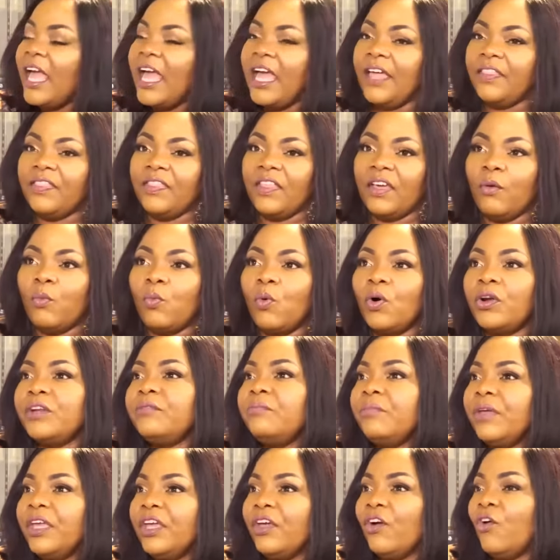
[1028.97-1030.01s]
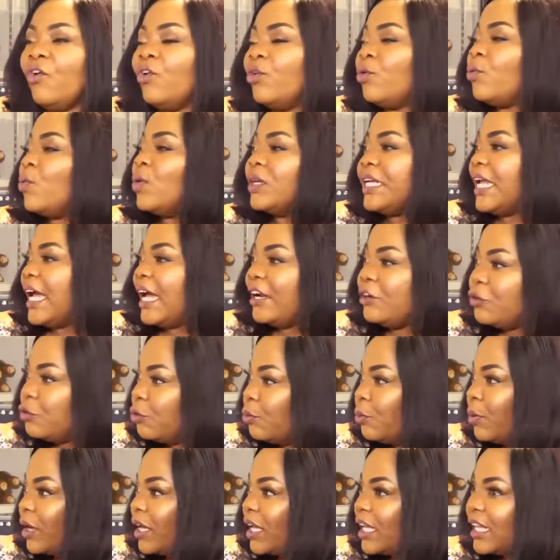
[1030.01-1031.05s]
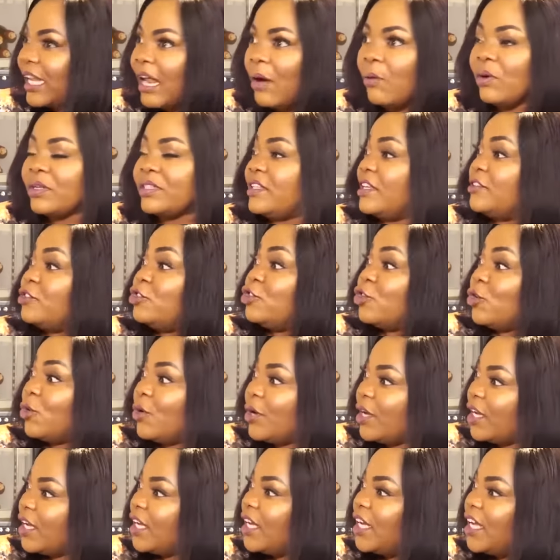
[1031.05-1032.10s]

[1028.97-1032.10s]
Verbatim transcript: And they want me on what they are doing. That was the joy.